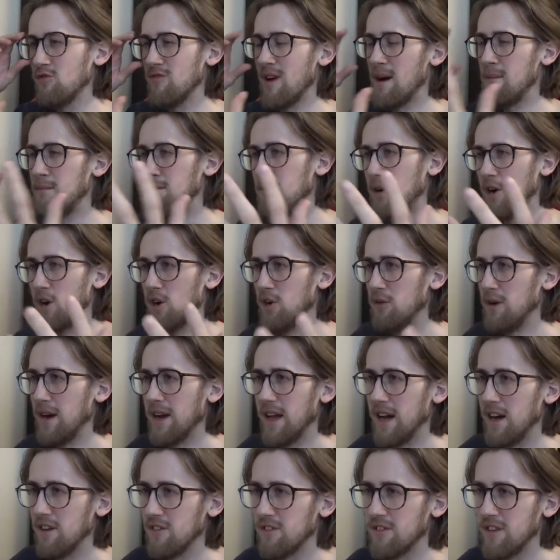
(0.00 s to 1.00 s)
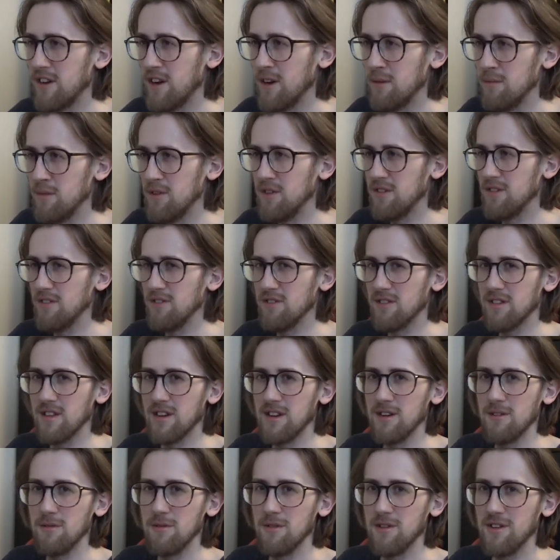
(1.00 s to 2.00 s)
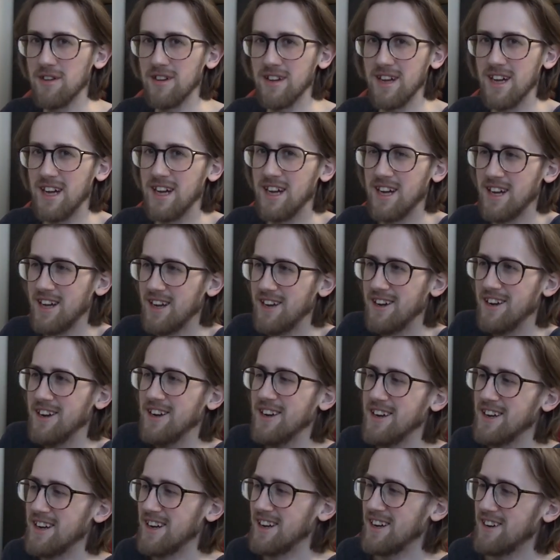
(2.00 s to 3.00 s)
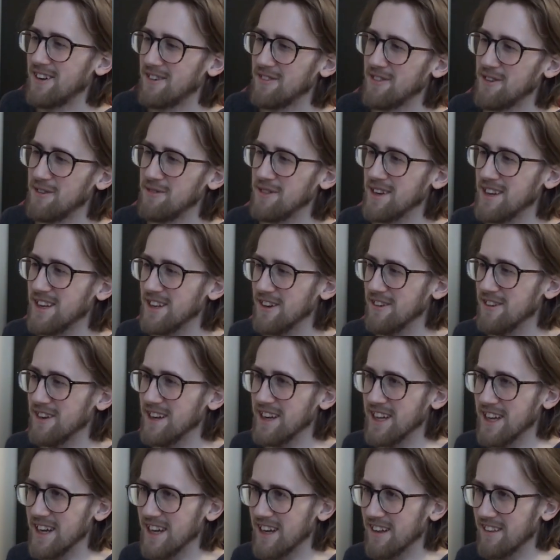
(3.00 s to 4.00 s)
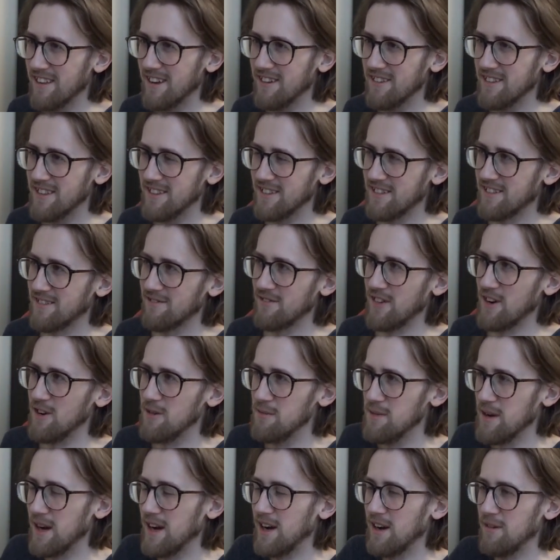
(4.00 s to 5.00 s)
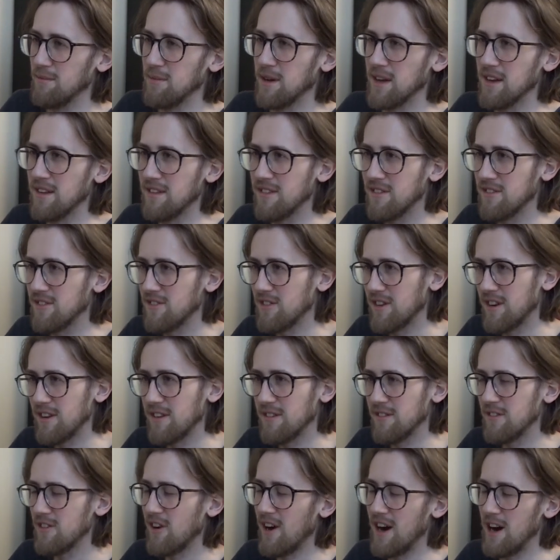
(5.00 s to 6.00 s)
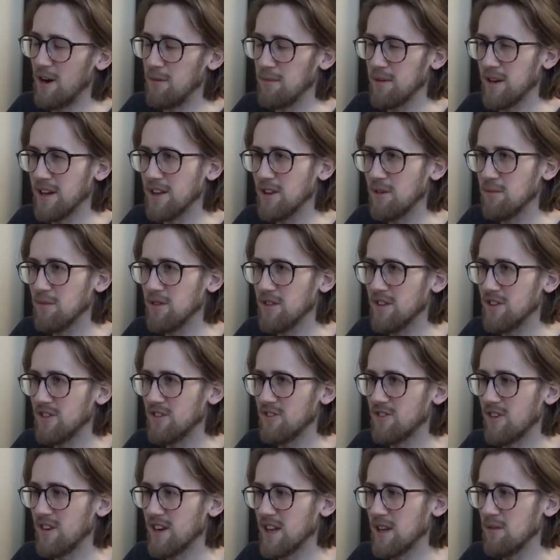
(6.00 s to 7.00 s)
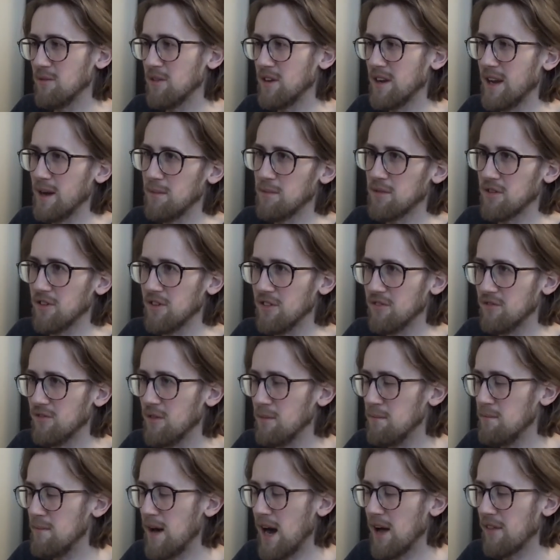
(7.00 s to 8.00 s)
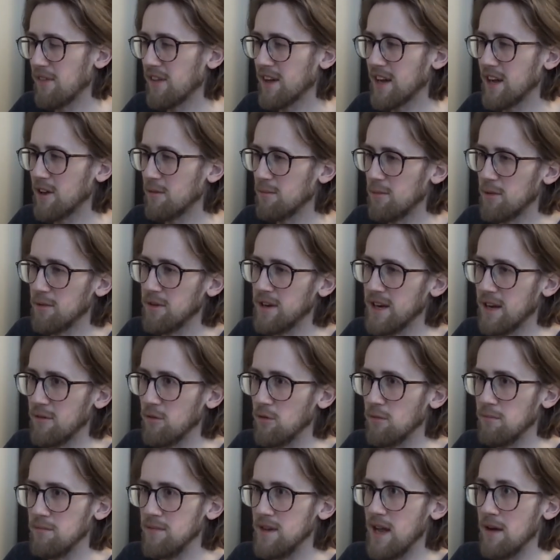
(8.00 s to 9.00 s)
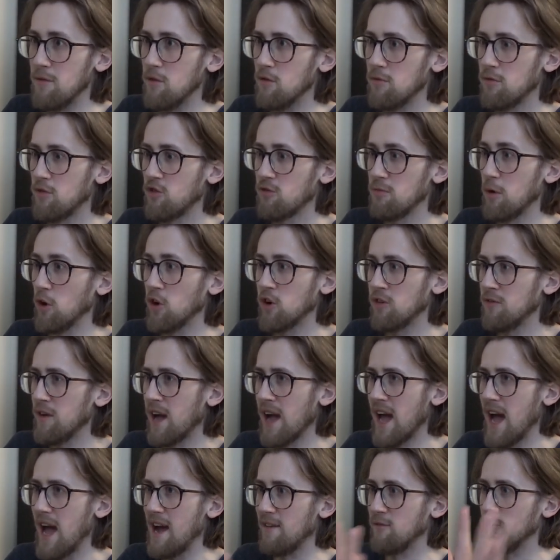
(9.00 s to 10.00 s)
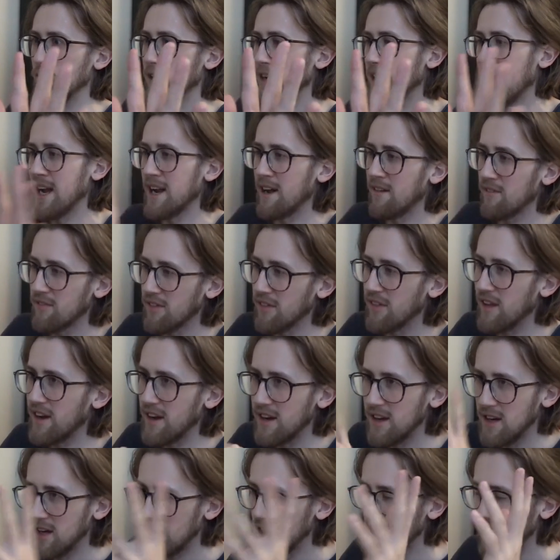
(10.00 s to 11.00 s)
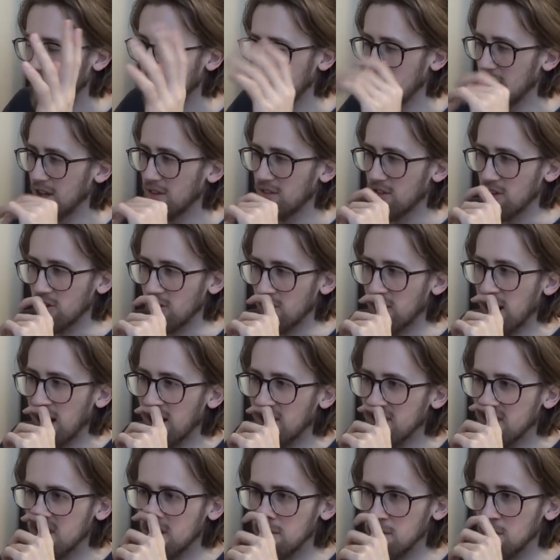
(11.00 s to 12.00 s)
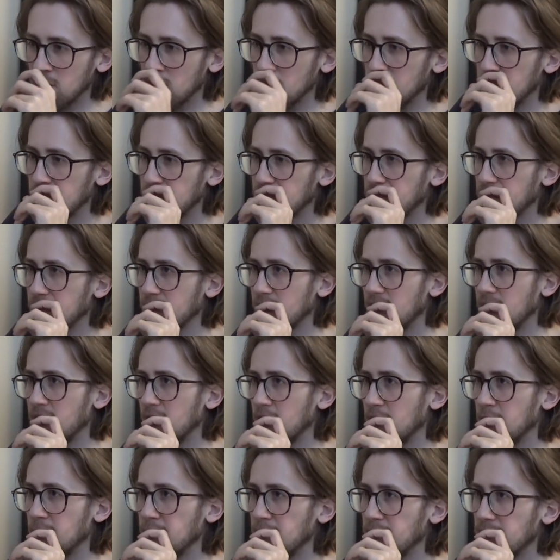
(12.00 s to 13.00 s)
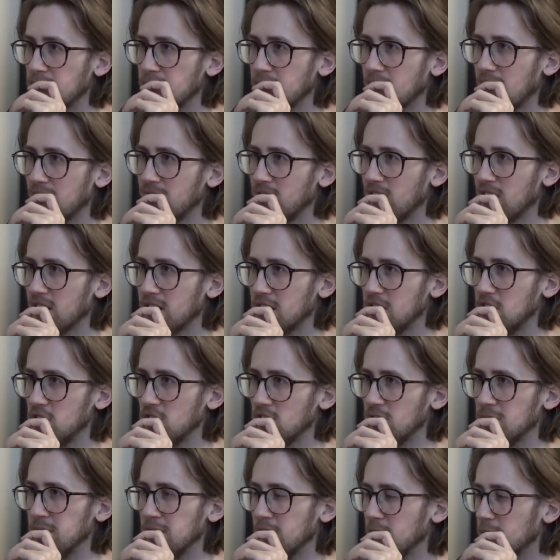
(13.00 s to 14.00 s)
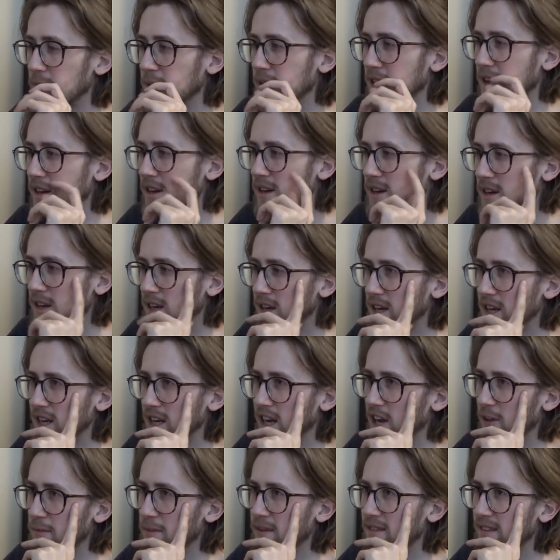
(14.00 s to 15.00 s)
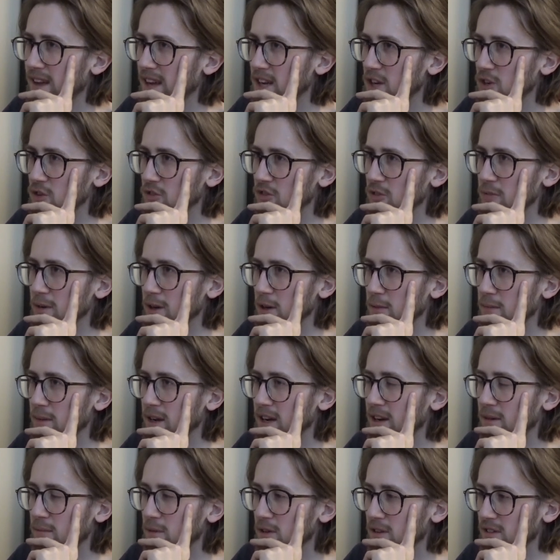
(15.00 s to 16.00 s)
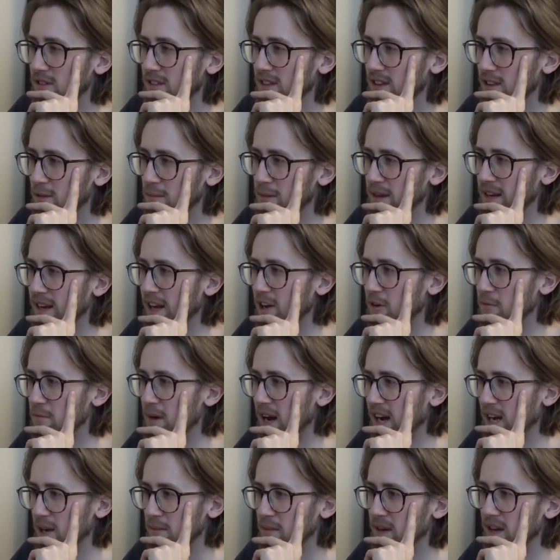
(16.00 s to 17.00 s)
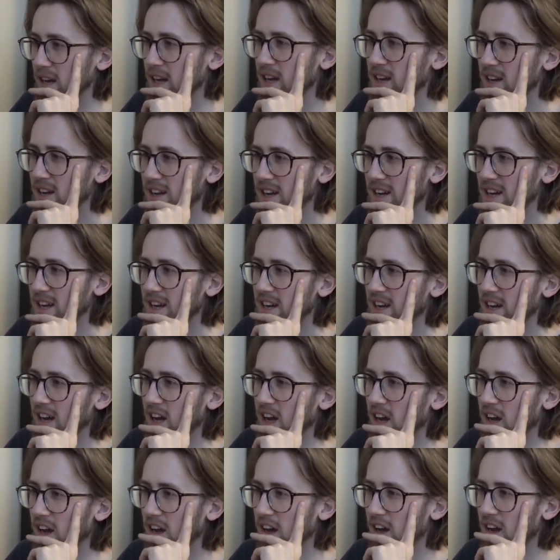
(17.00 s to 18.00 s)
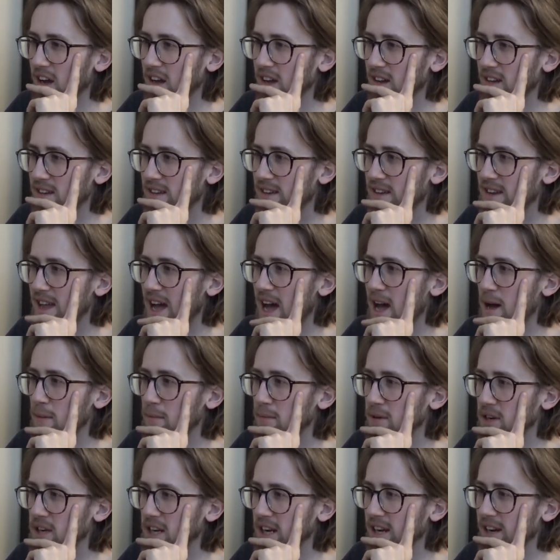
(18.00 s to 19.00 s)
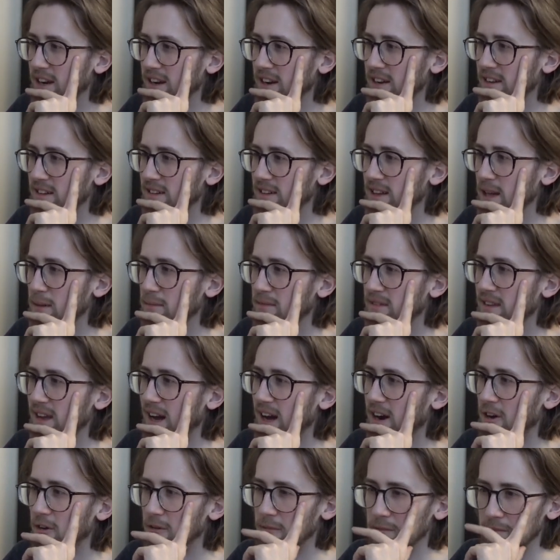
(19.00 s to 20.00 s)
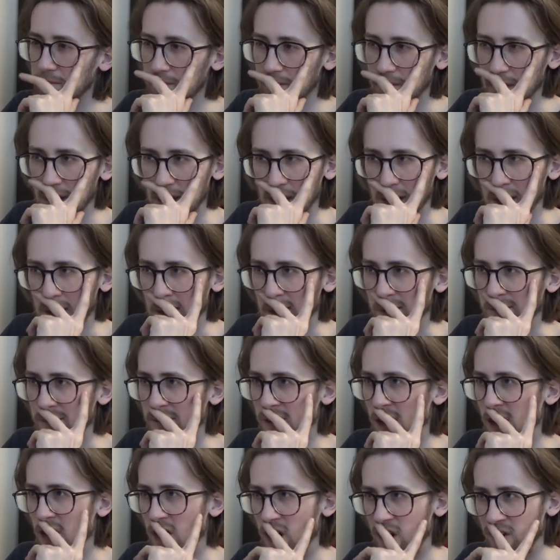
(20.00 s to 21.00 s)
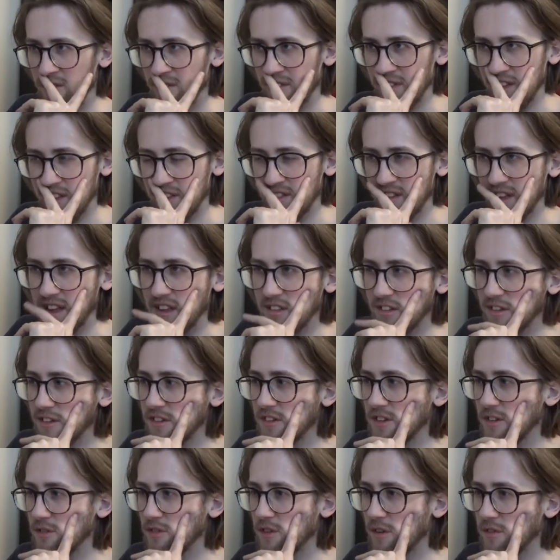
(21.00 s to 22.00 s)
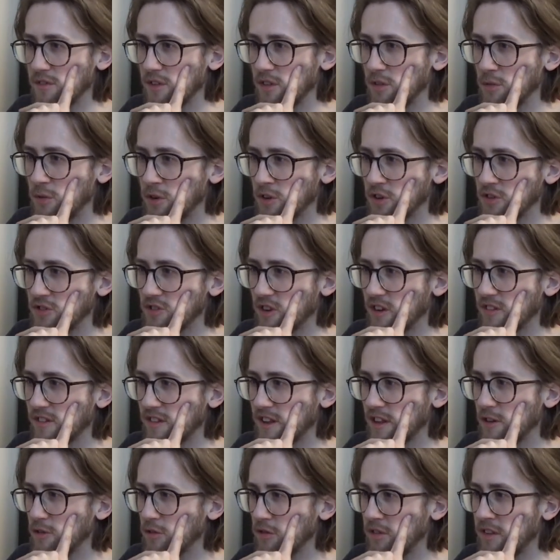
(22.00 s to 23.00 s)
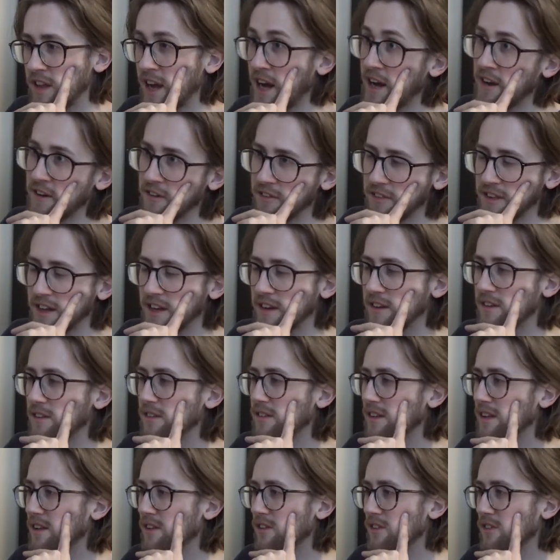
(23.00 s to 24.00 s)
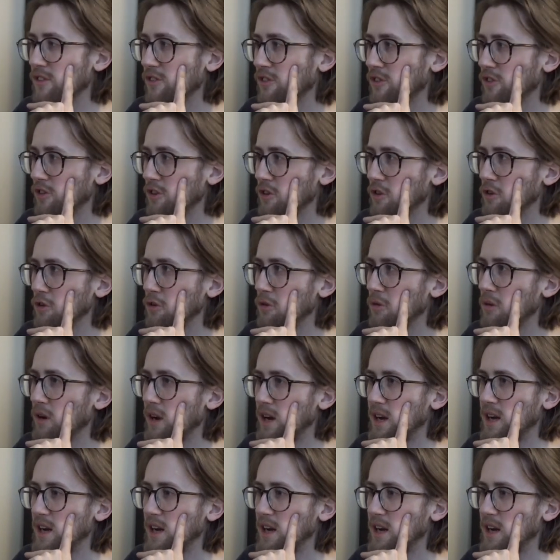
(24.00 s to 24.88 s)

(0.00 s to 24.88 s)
grandpa who had Alzheimer's. It was like, what, what are we doing here? That was just felt a bit out of place. They're trying to, not out of place, but they're just trying to give it an episode for Mouth, I guess. But never spoke of it ever again after that. He's a good character, but I felt like he should have been up here. He has potential to be up here, but he's being held back a bit. Deb, she kind of dipped out for half of this season. She was obviously the one who tried to kill Dan at the end of season 2.